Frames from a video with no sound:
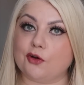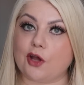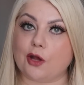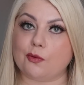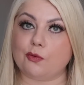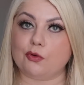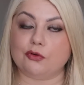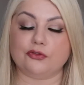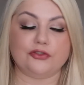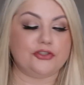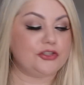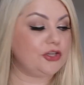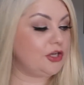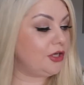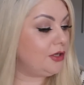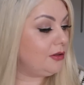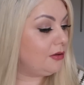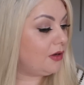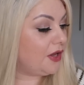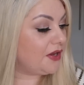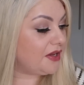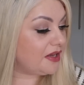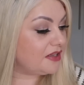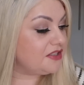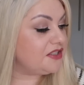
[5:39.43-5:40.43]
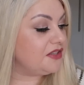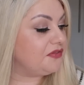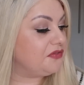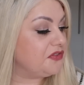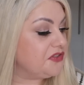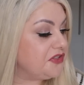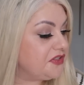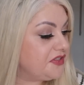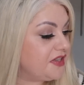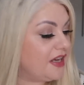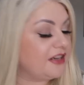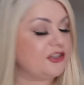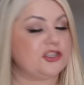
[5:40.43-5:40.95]
go on to like a
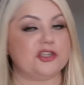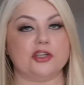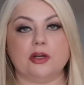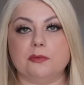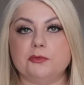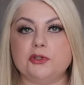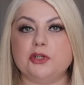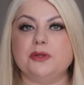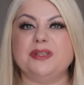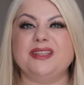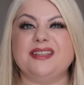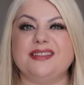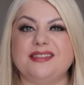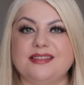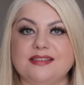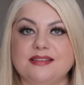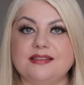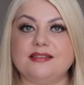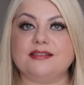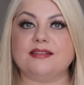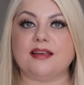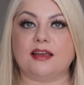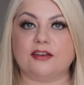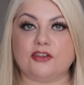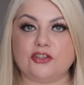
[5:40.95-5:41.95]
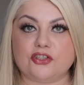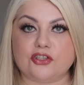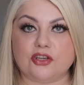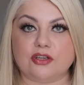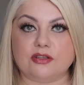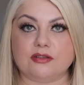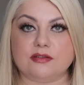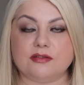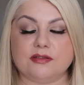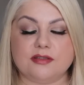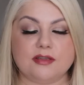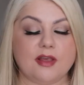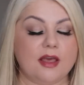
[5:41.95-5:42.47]
different section. I'm doing this in
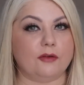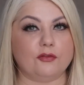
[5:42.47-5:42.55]
sections.